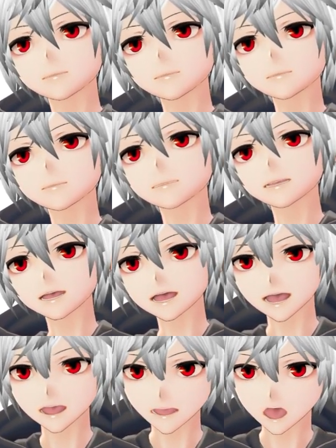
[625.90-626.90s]

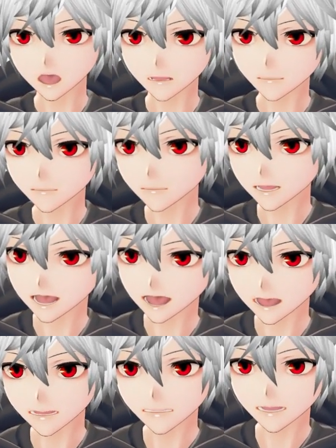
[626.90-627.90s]
Seasonal
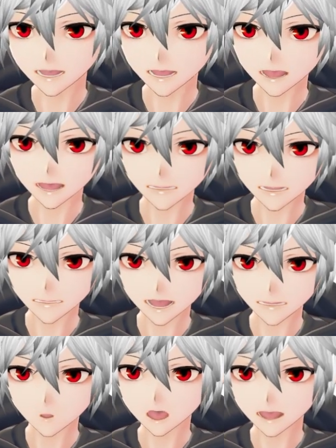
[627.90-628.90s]
currency in missions as
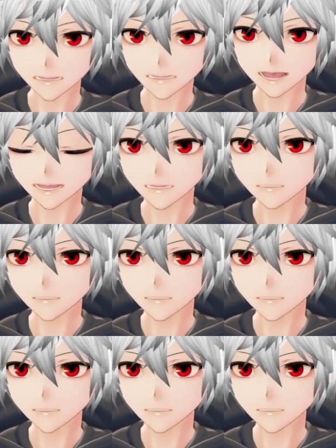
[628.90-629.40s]
well. That's good.